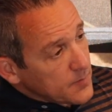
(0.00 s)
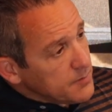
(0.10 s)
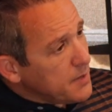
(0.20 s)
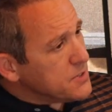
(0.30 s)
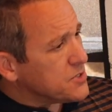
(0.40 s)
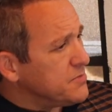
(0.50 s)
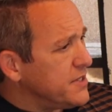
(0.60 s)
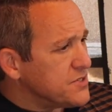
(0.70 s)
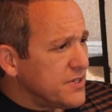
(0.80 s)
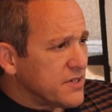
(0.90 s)
maybe some
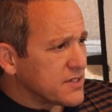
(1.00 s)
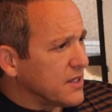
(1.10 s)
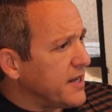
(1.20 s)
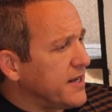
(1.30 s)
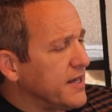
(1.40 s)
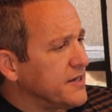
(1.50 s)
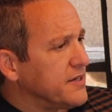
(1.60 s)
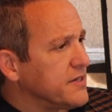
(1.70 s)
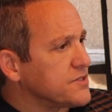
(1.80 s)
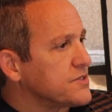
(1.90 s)
dizziness,
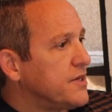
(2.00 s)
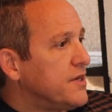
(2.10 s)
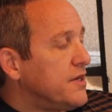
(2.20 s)
lightheadedness,